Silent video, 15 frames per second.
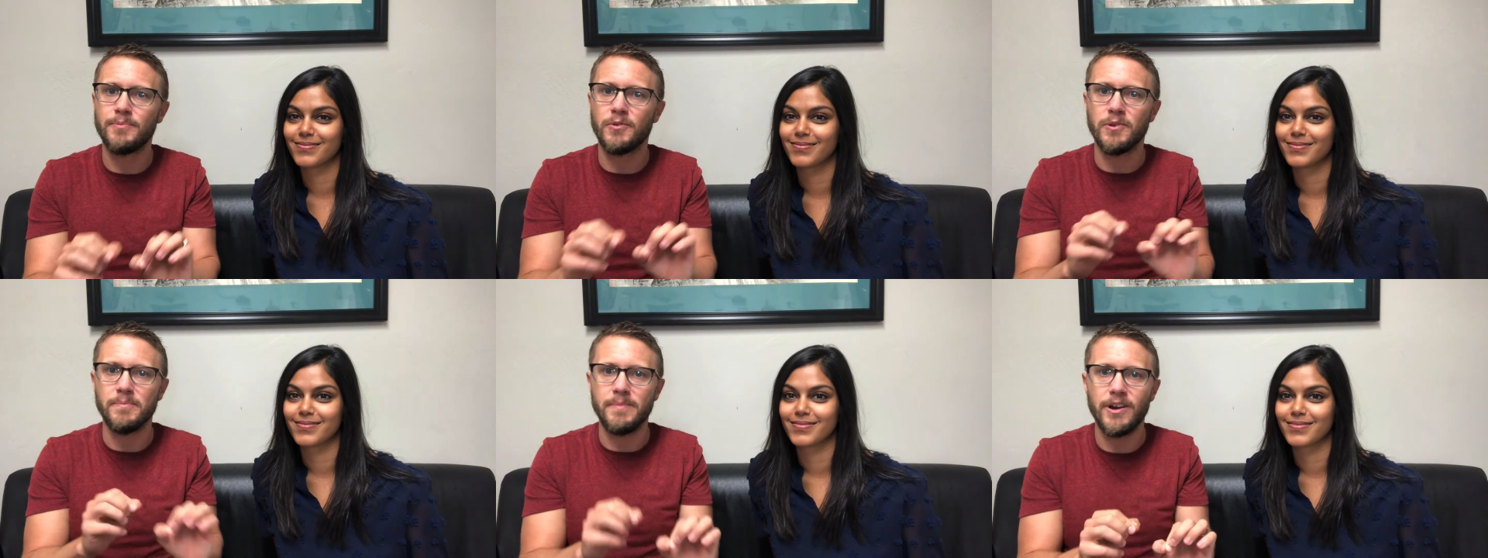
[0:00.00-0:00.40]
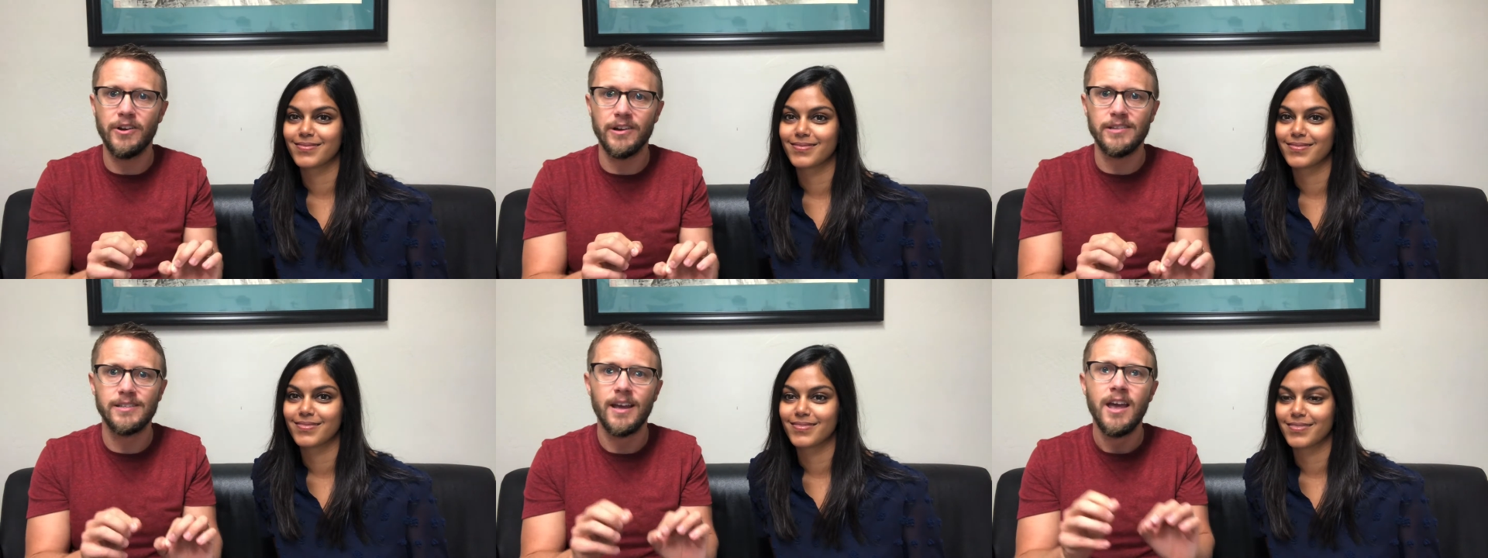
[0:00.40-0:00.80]
Speaker 1: or in
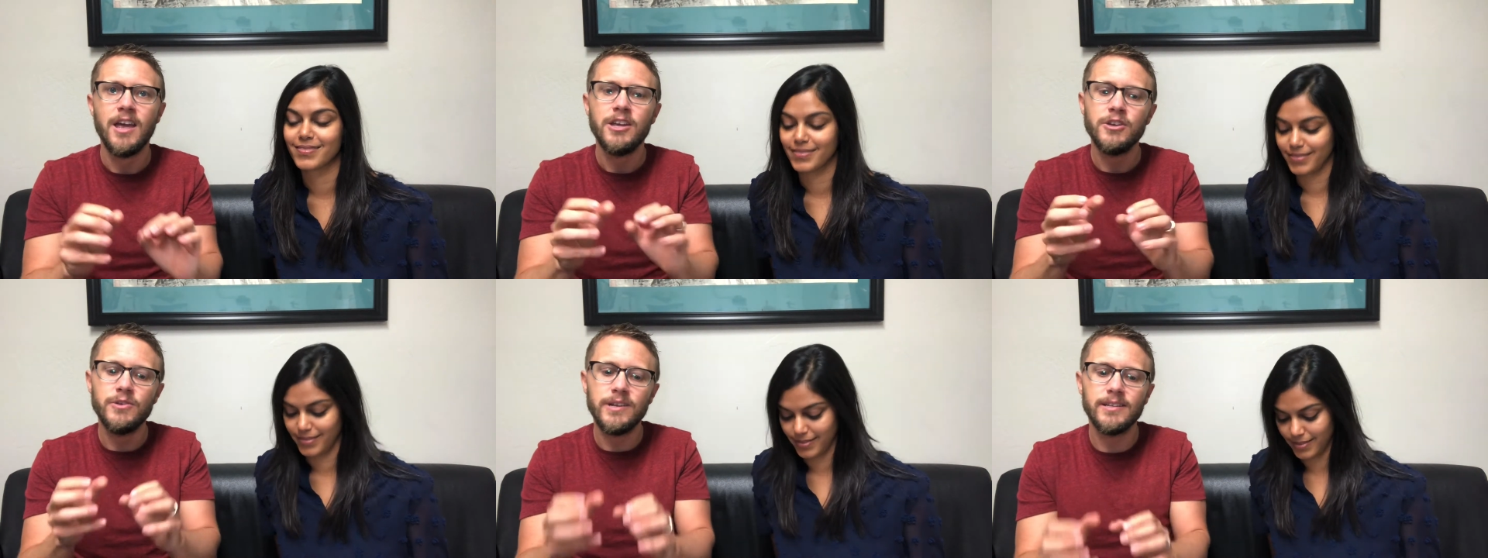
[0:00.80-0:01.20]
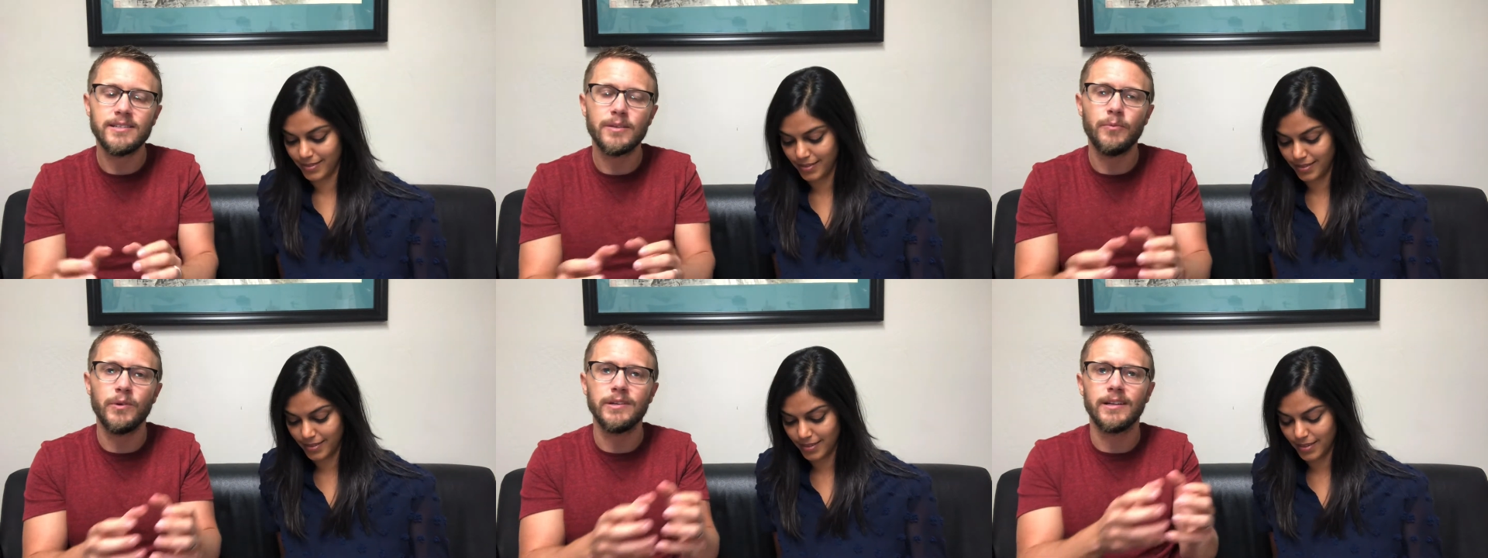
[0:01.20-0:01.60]
marriage you need
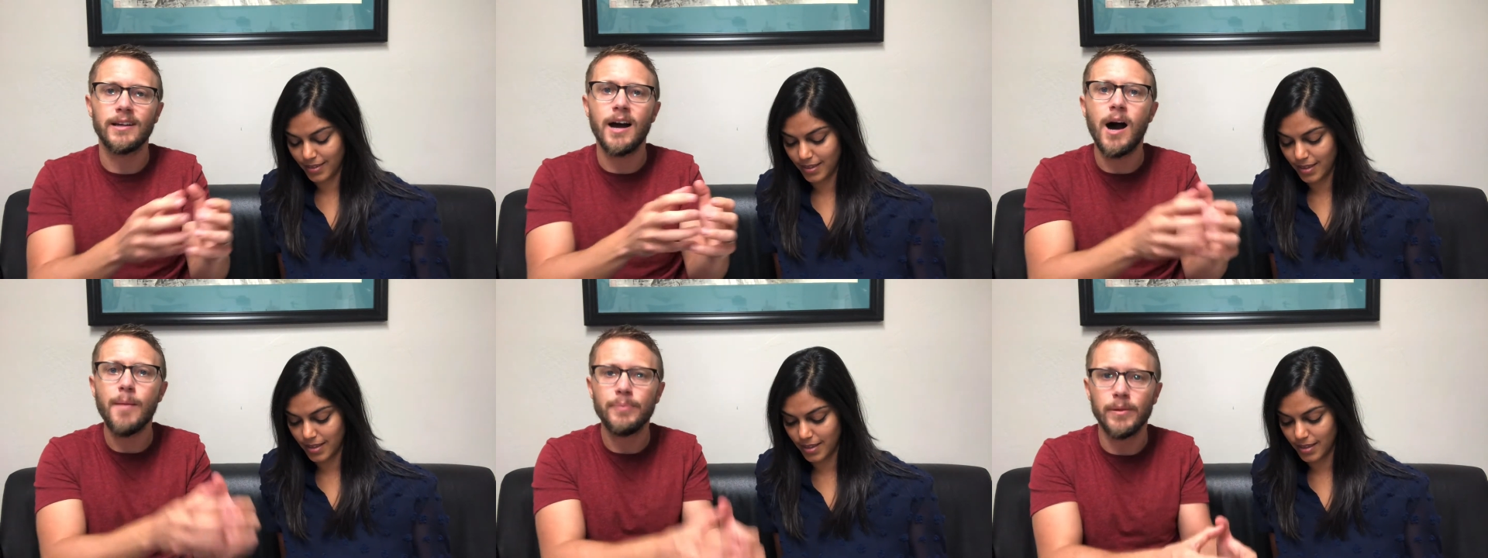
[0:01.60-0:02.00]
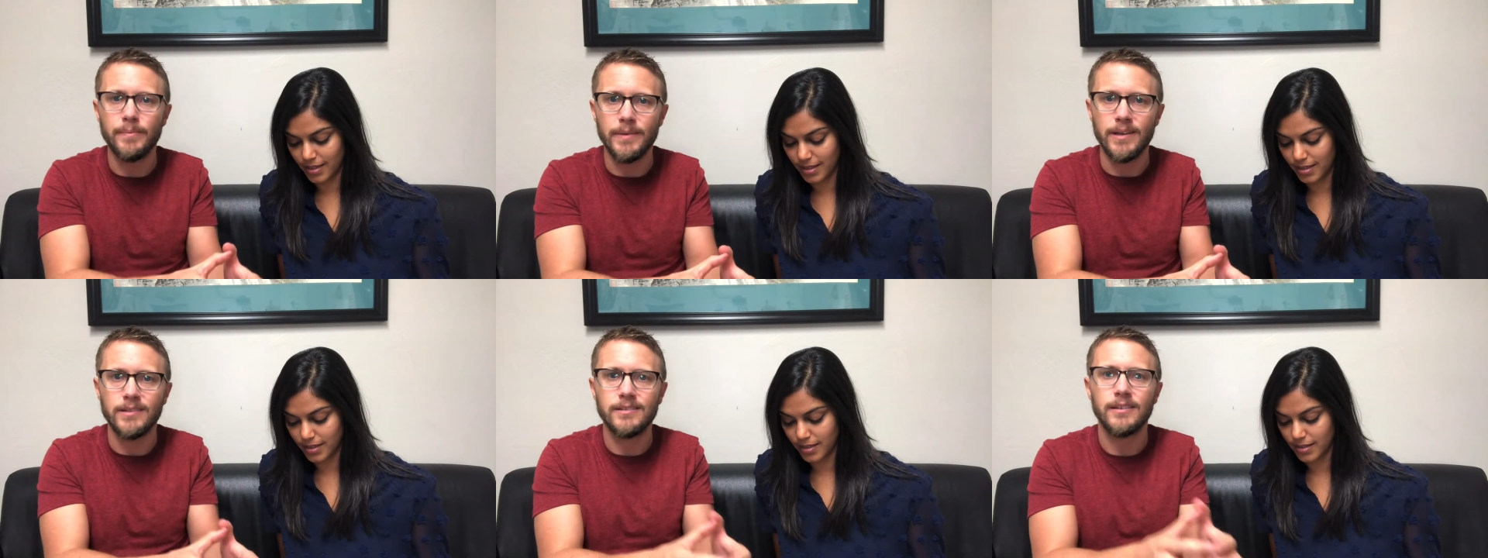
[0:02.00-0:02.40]
someone to
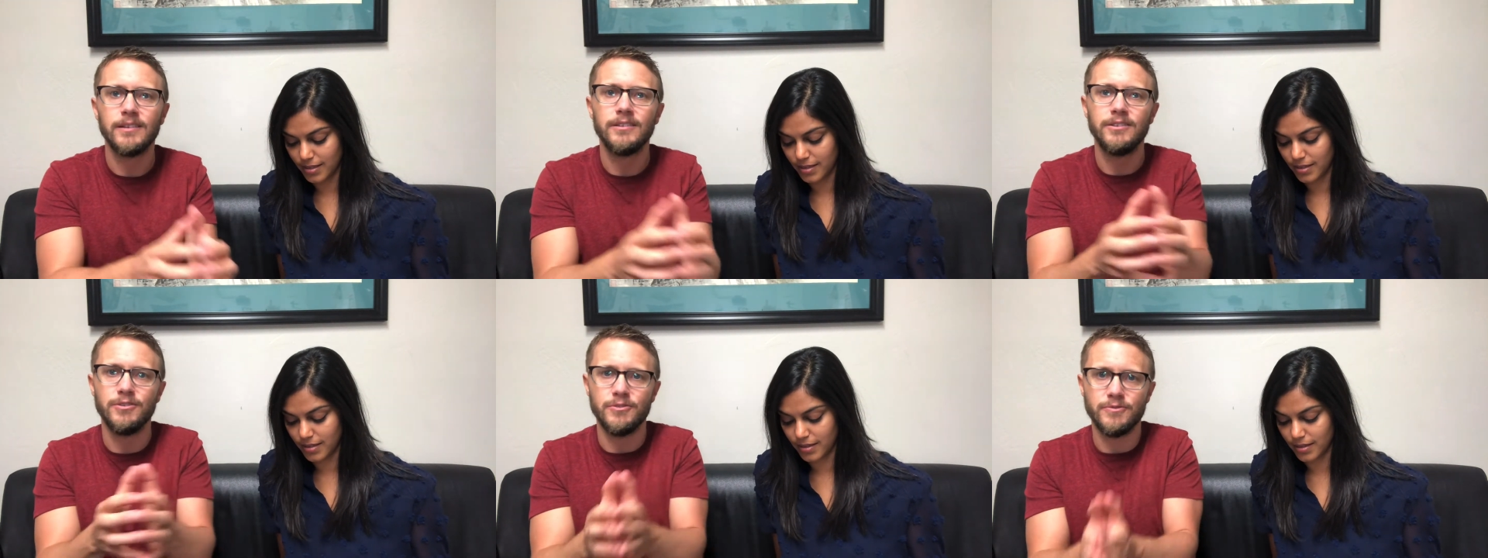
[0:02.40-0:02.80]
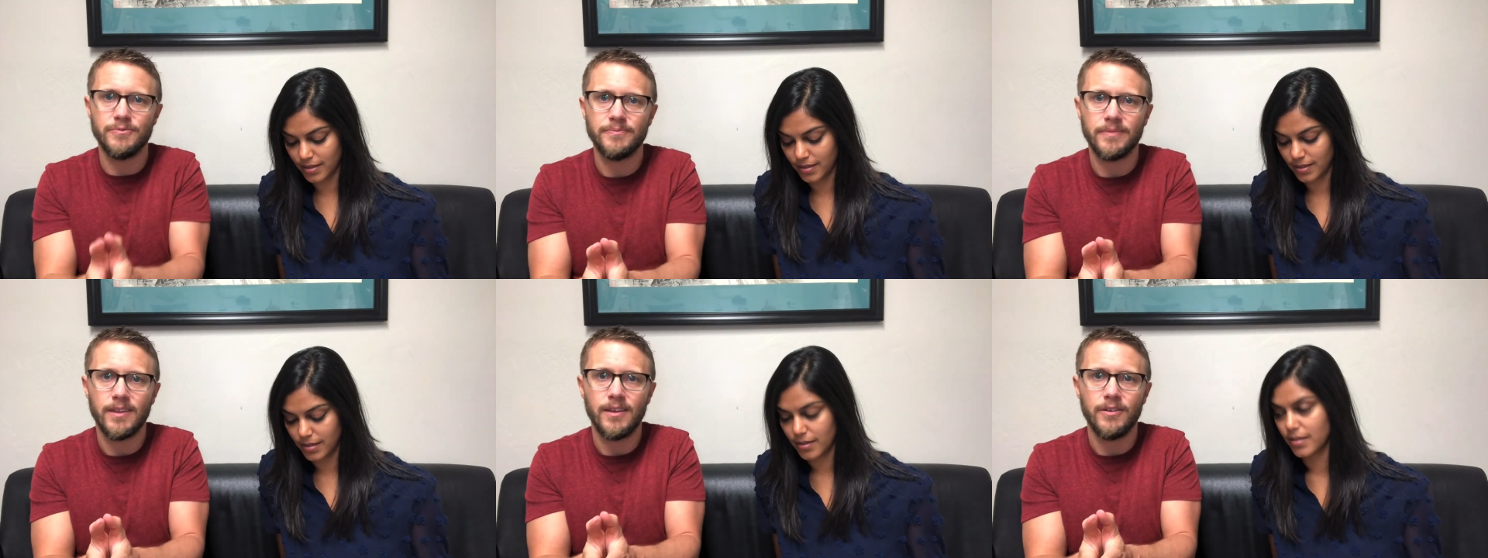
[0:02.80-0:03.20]
complement you
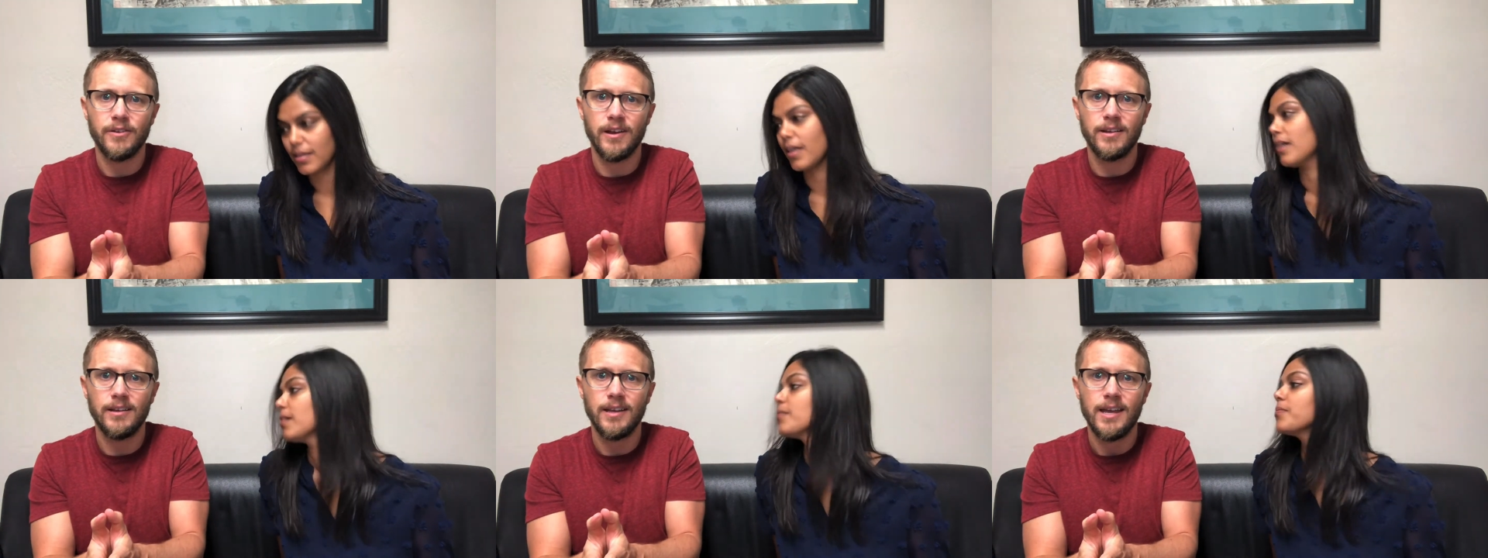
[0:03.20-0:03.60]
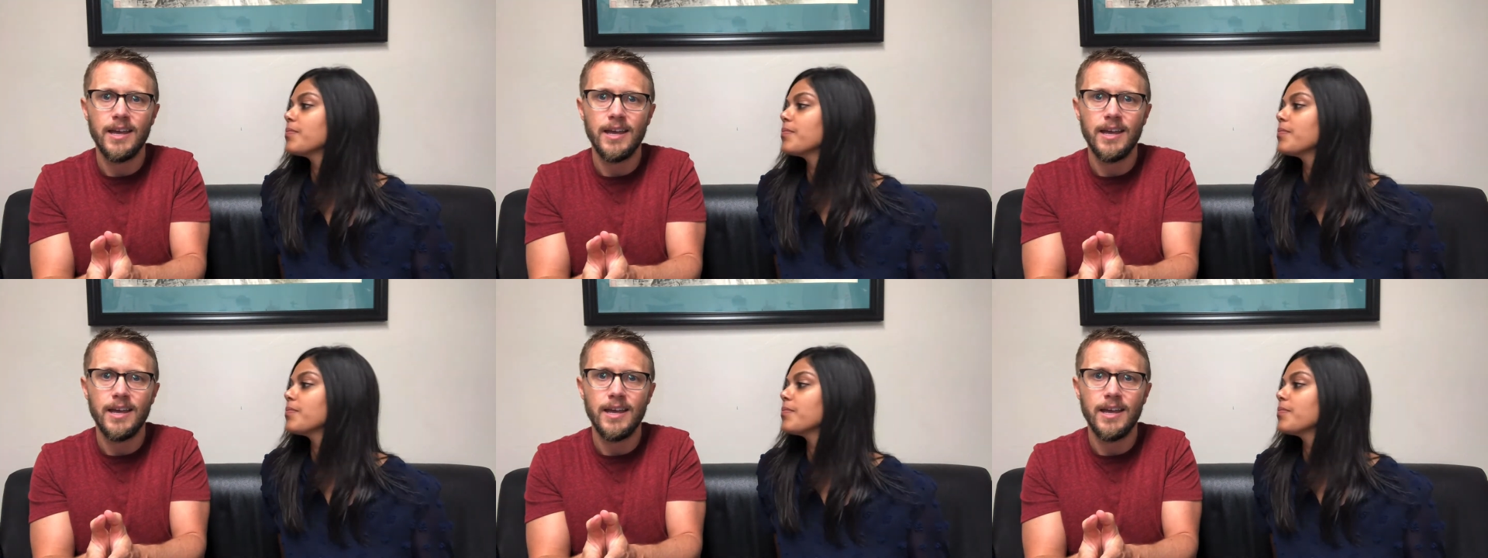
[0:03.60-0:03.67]
right?